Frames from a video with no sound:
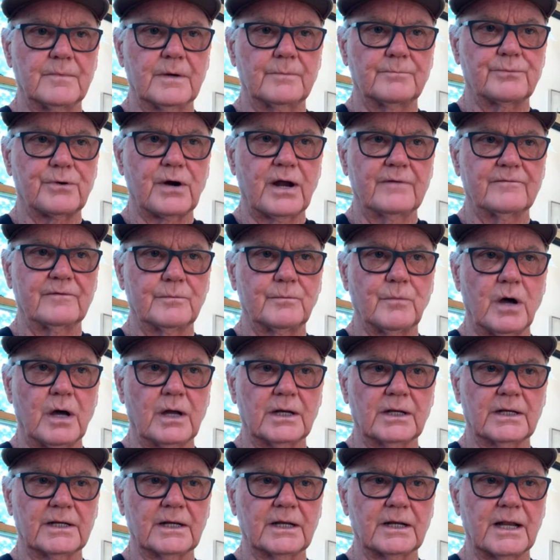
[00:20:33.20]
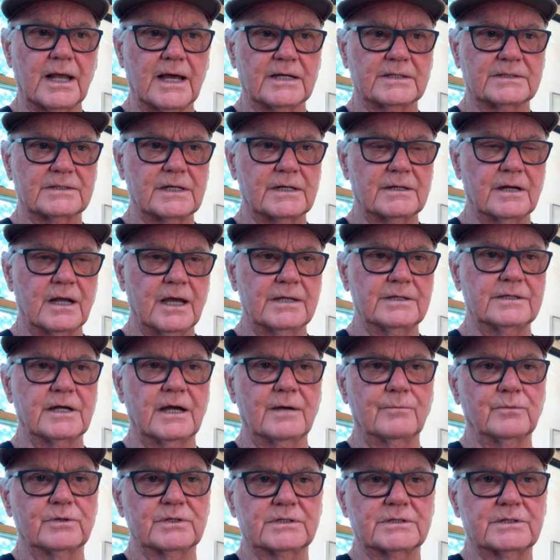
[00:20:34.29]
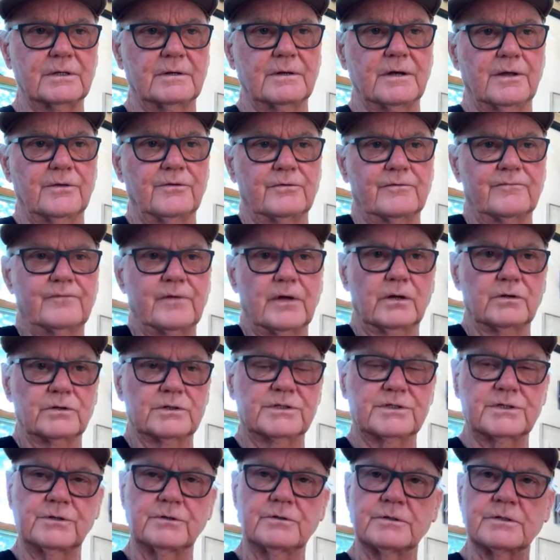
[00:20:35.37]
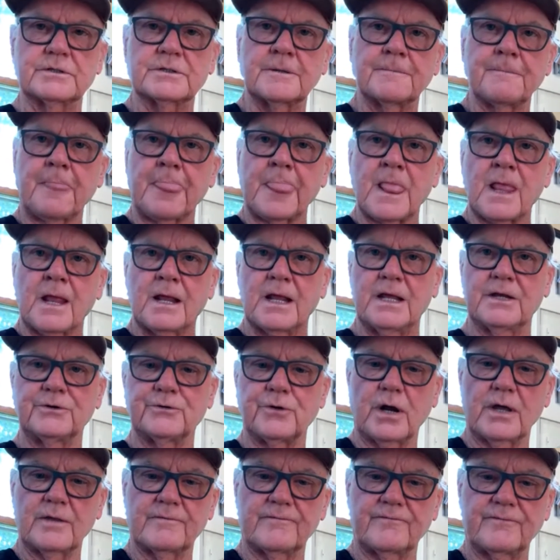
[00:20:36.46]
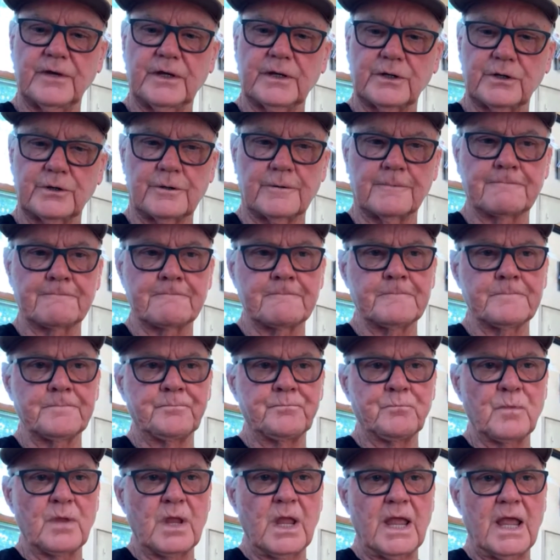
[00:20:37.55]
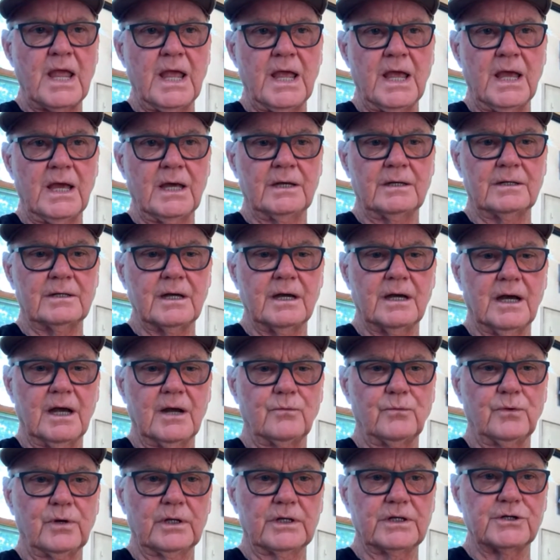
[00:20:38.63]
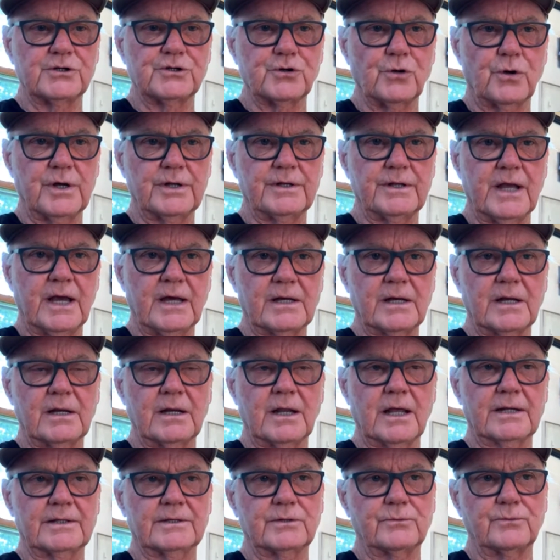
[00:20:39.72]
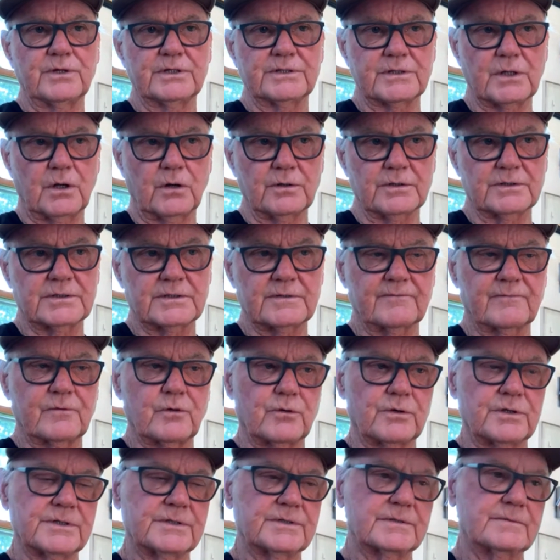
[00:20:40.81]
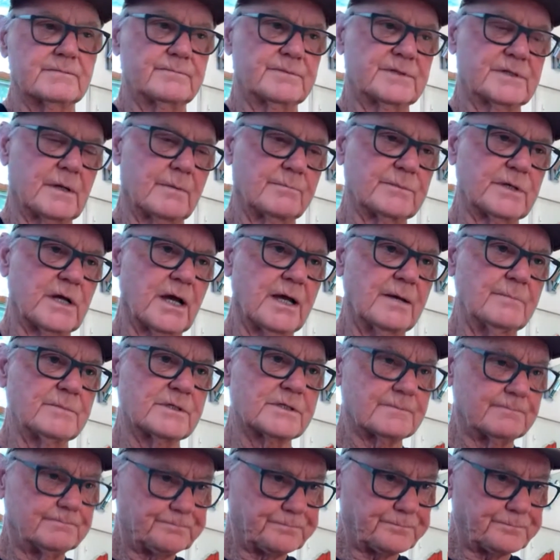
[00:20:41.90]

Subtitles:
private modeling class at nighttime with other fellow students and draw the figure. And I really enjoyed that. I liked the results, of course, sometimes.